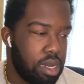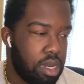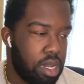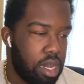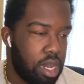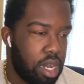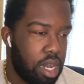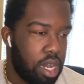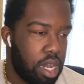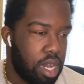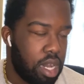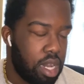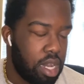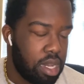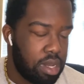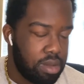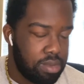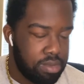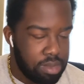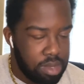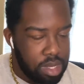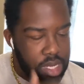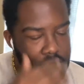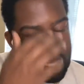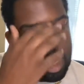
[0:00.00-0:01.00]
Uh,
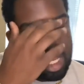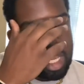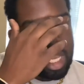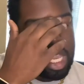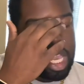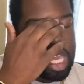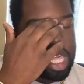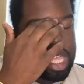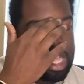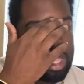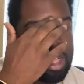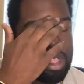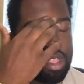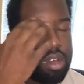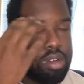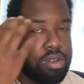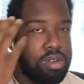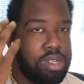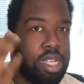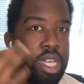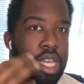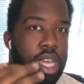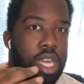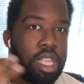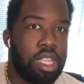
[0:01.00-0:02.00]
has a little
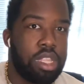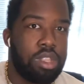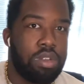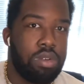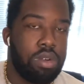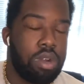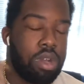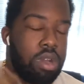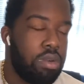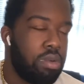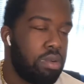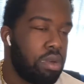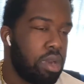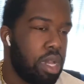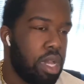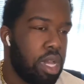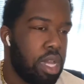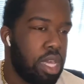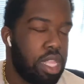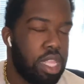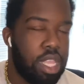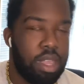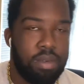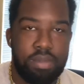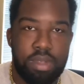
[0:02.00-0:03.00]
dance tour going on.
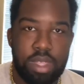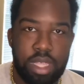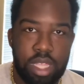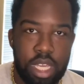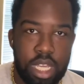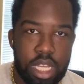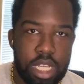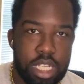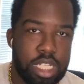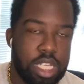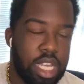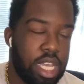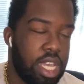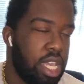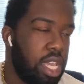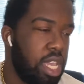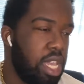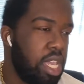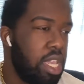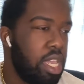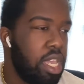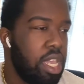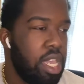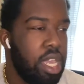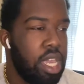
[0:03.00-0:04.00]
His name's
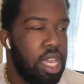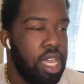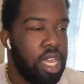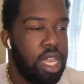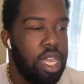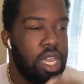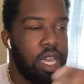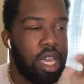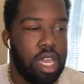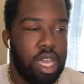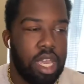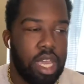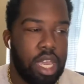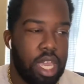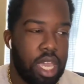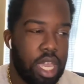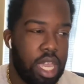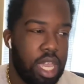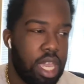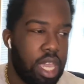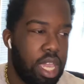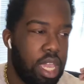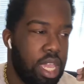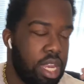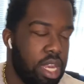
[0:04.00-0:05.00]
CJ.
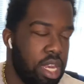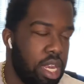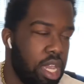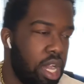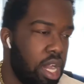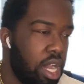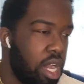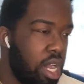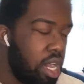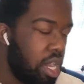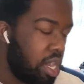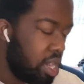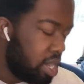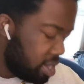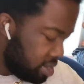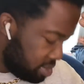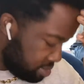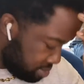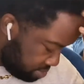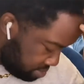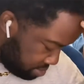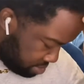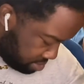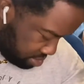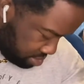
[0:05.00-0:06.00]
And, um,
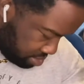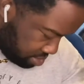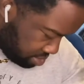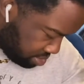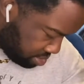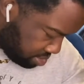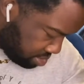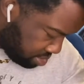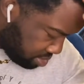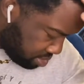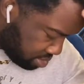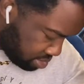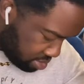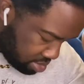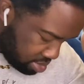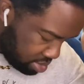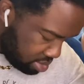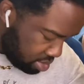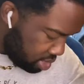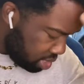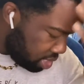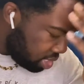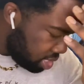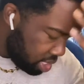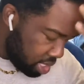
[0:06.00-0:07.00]

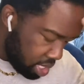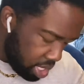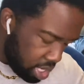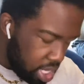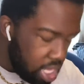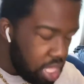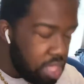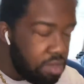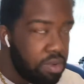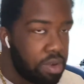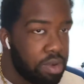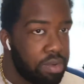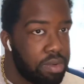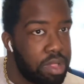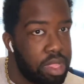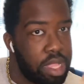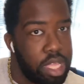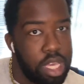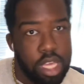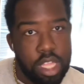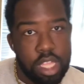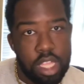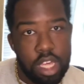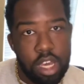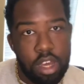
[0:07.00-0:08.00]
he's worked with
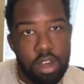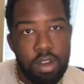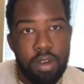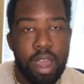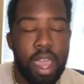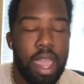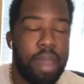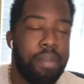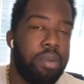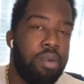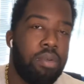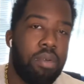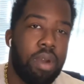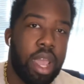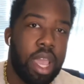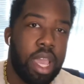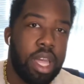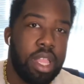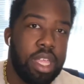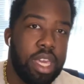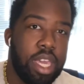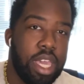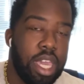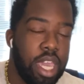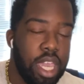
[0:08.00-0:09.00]
Lizzo, and
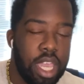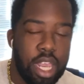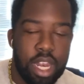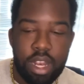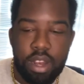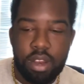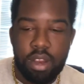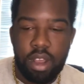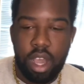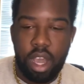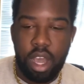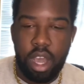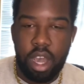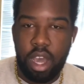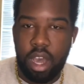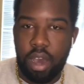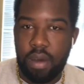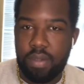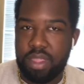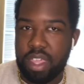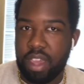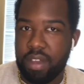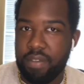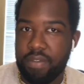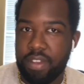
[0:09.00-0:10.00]
Riley, and, um,
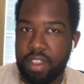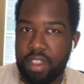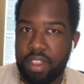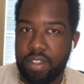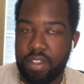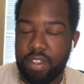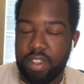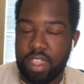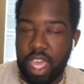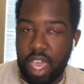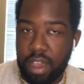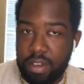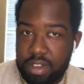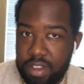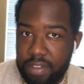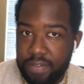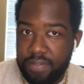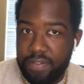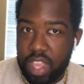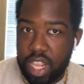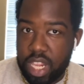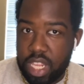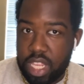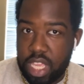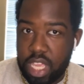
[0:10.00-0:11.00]
Savage,
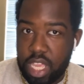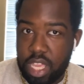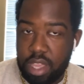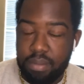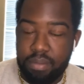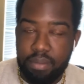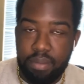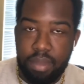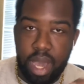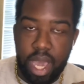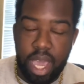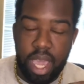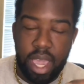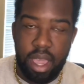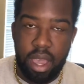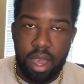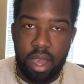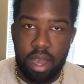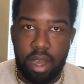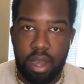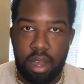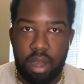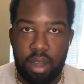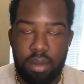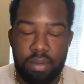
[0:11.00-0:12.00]
Fenty by,
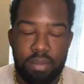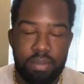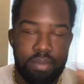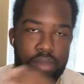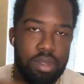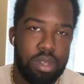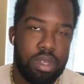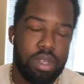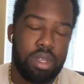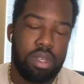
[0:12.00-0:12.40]
um,